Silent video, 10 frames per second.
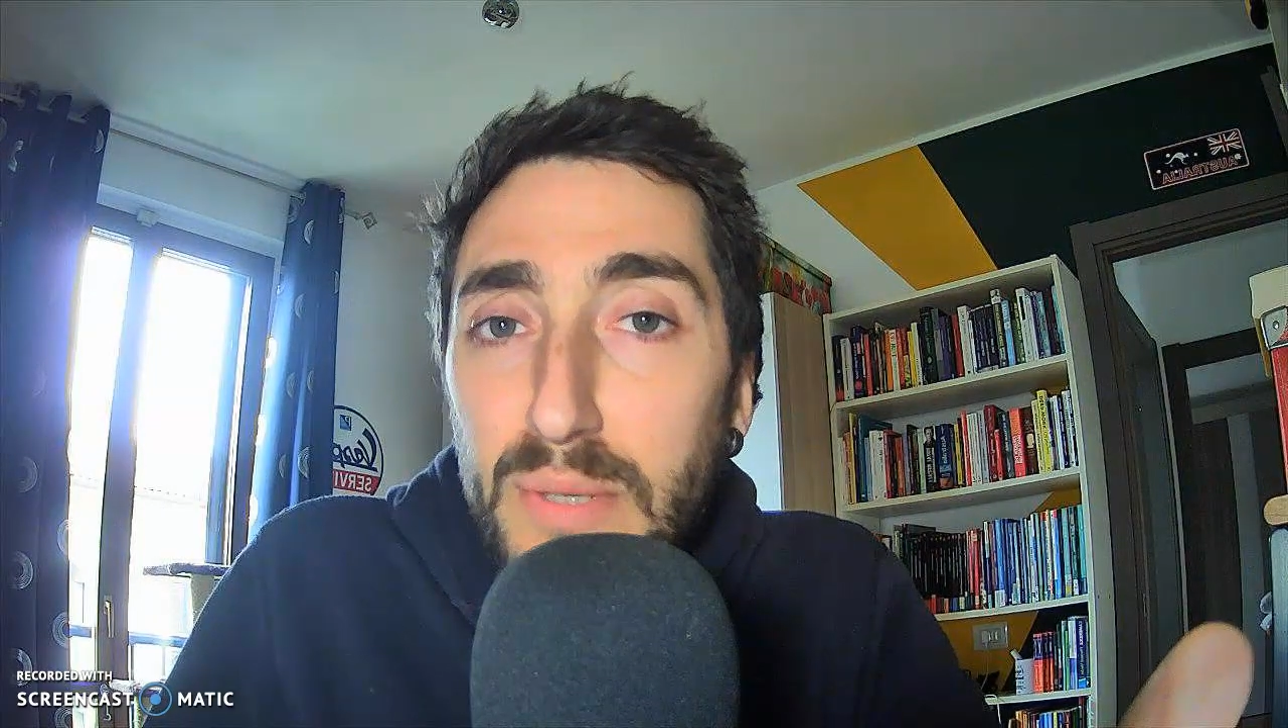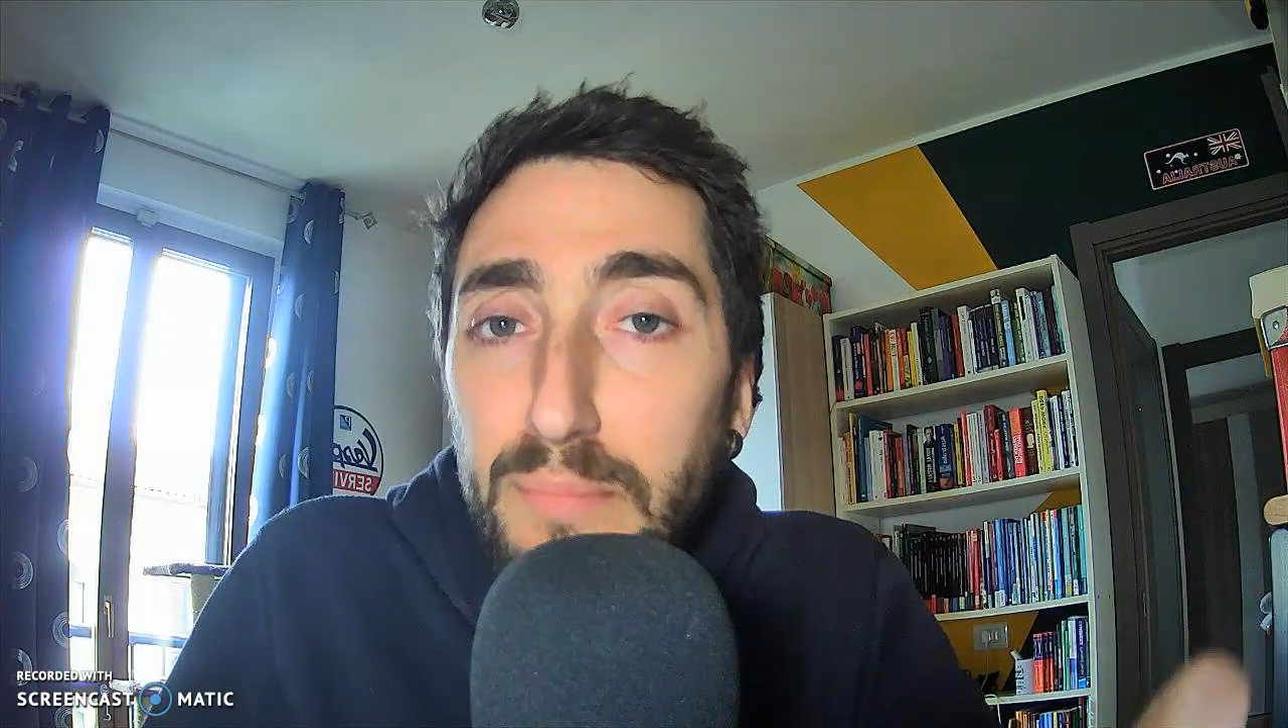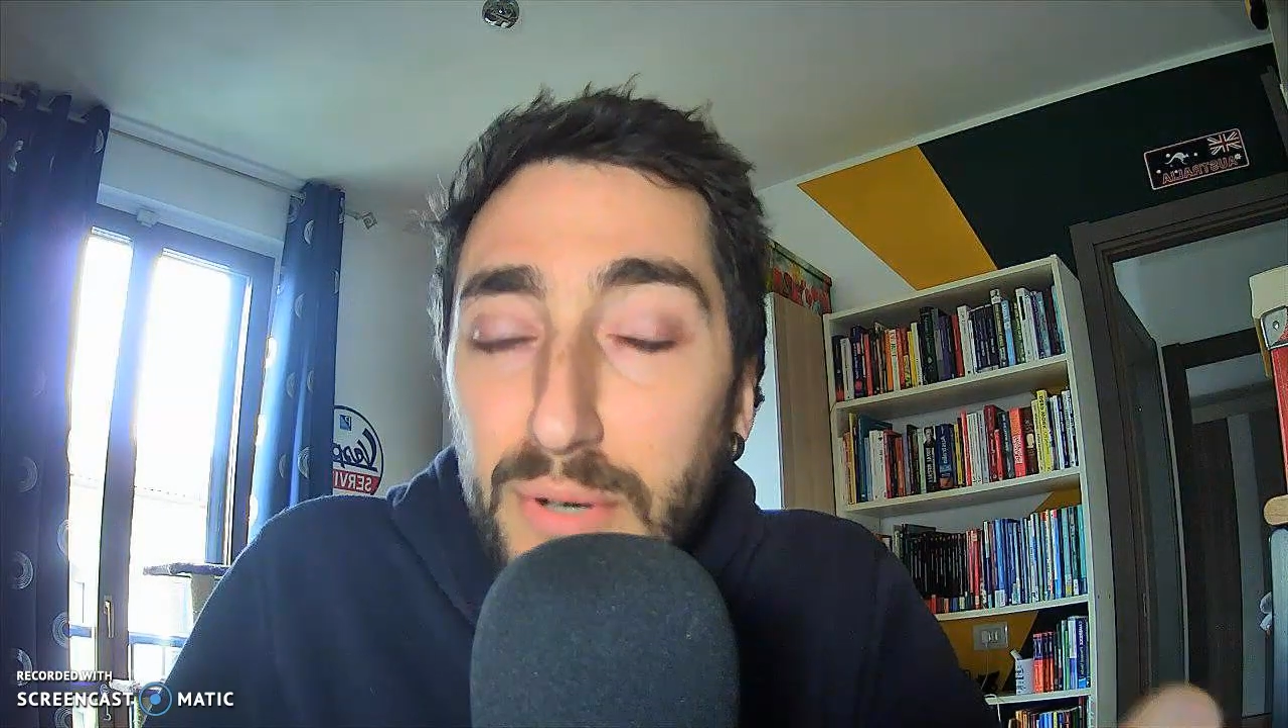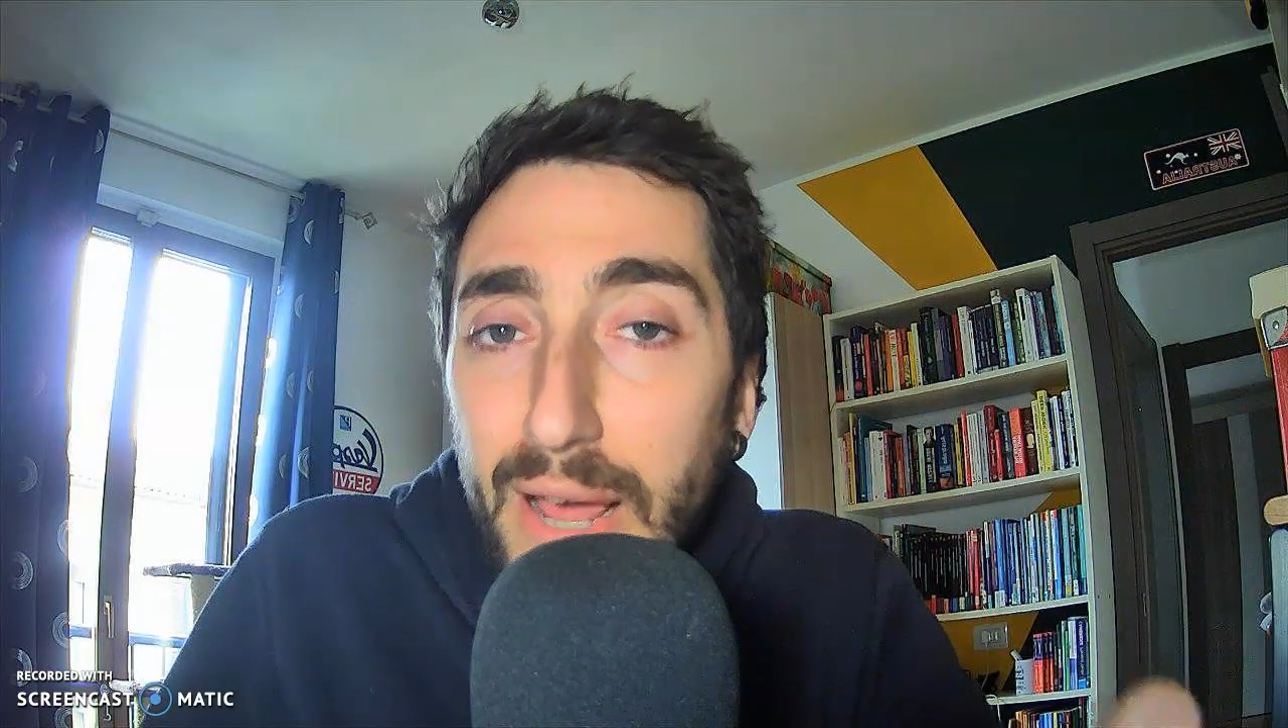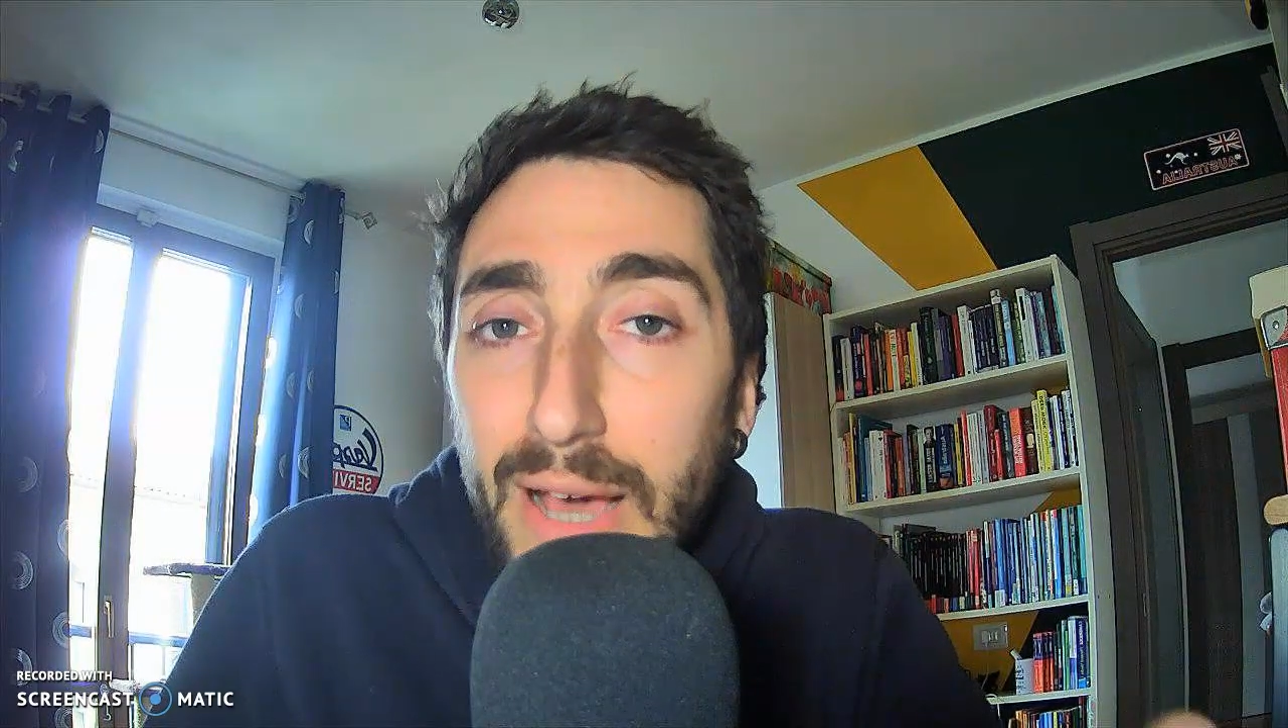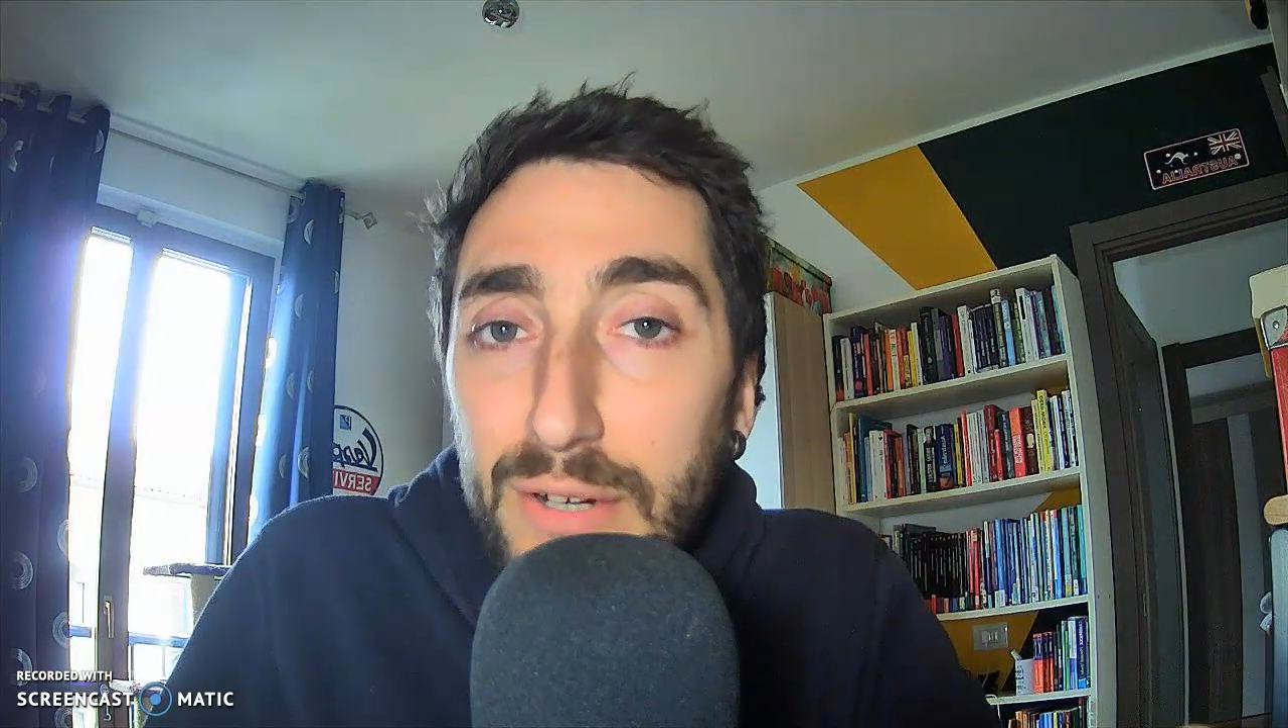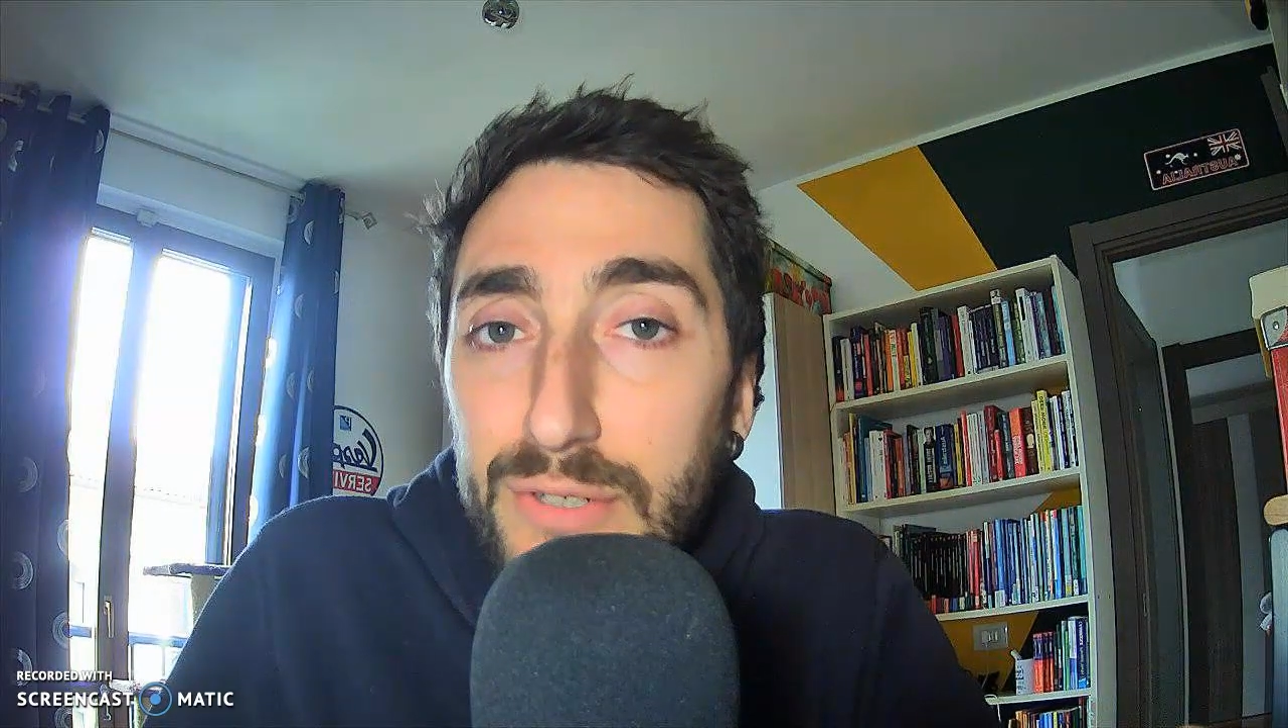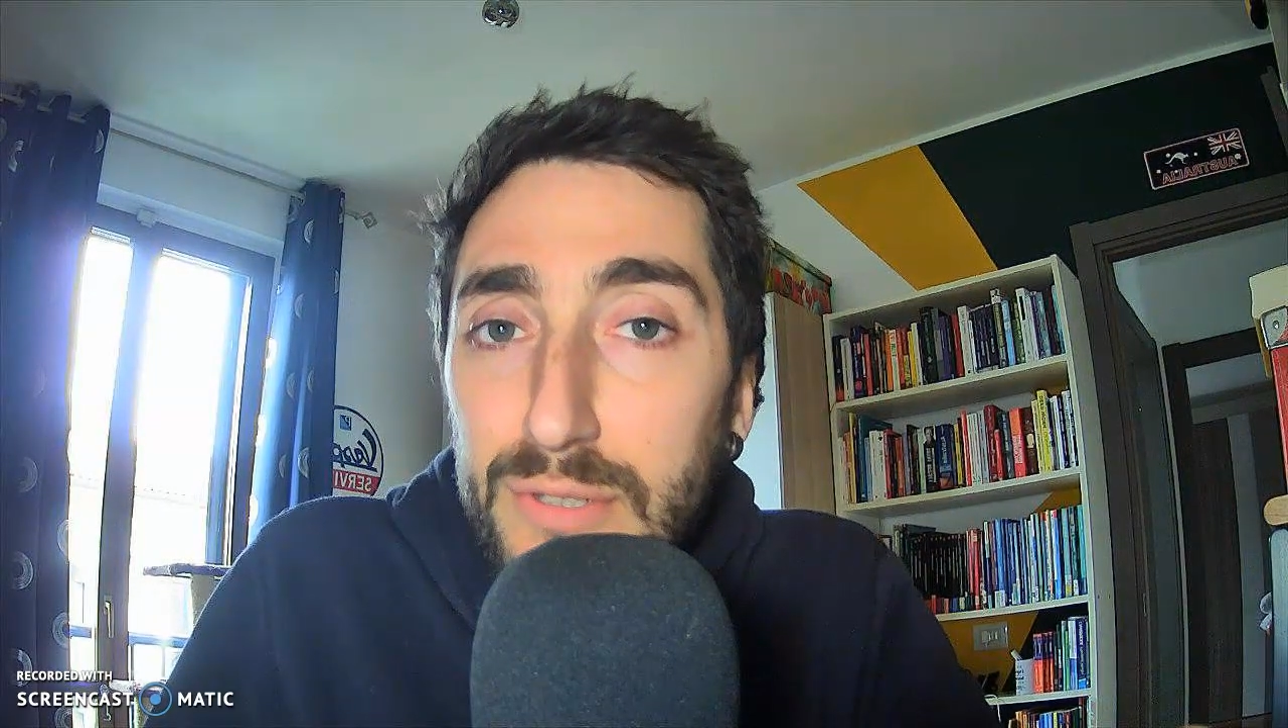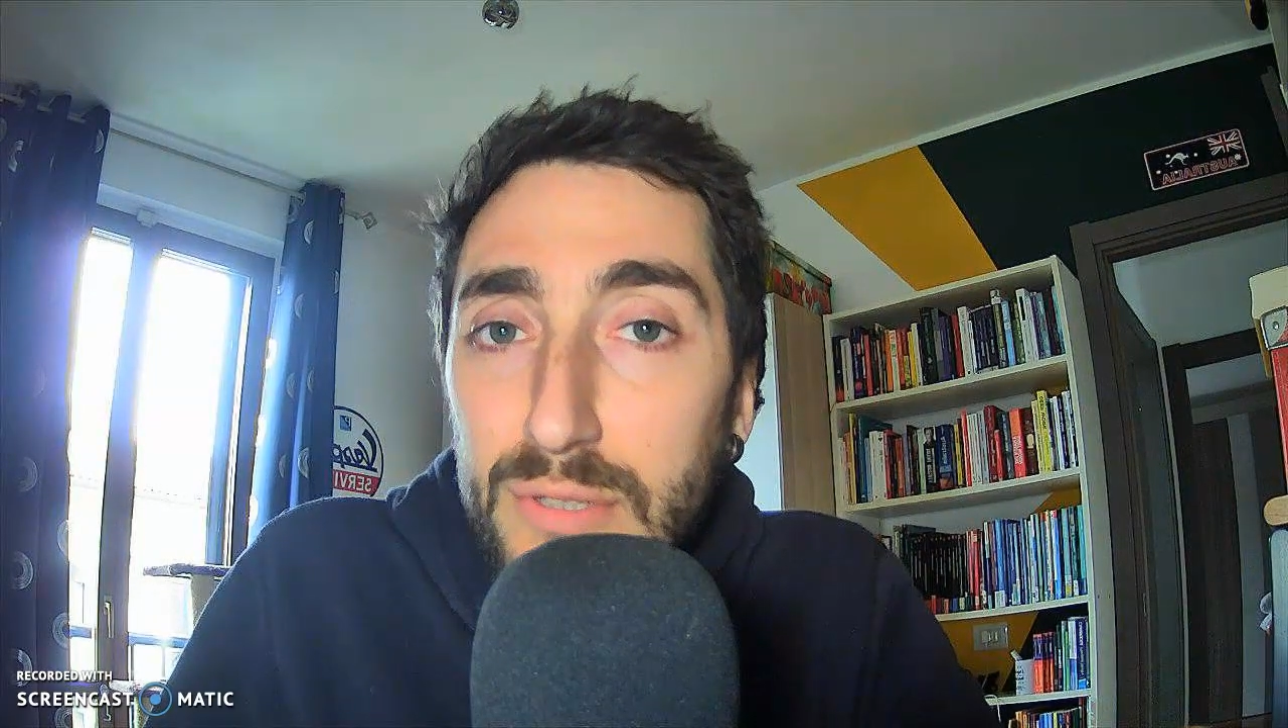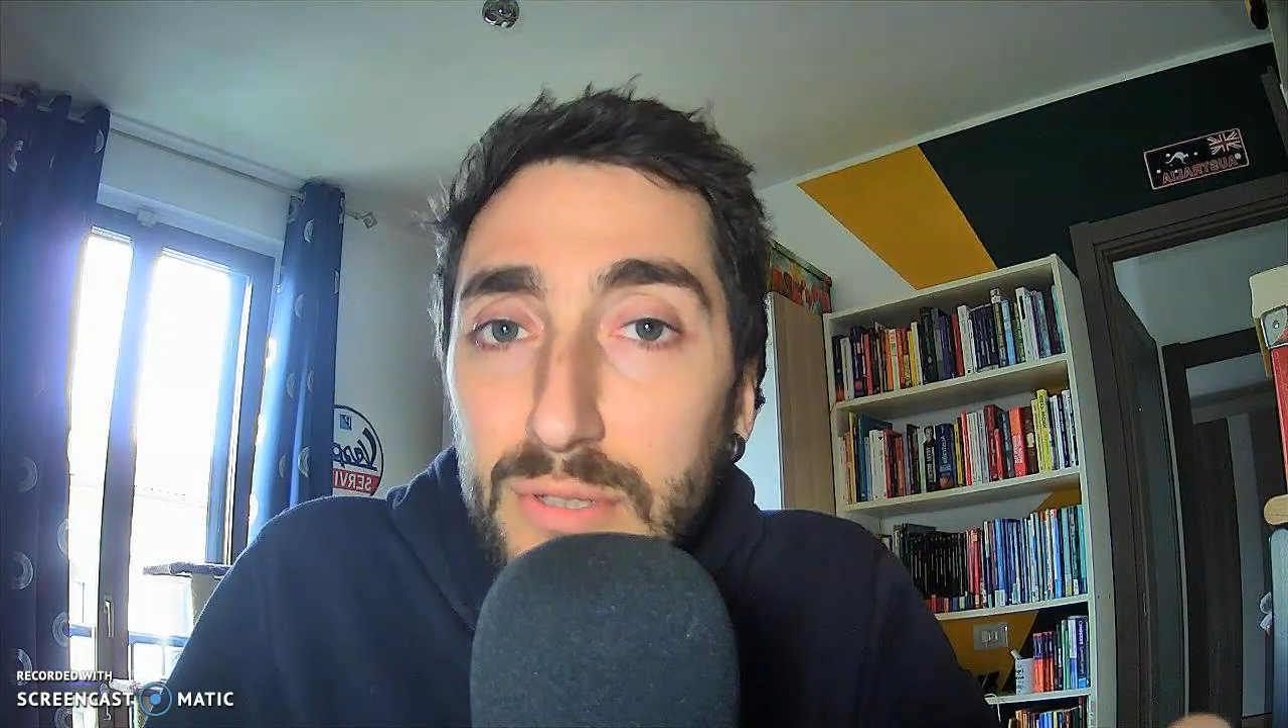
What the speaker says: proud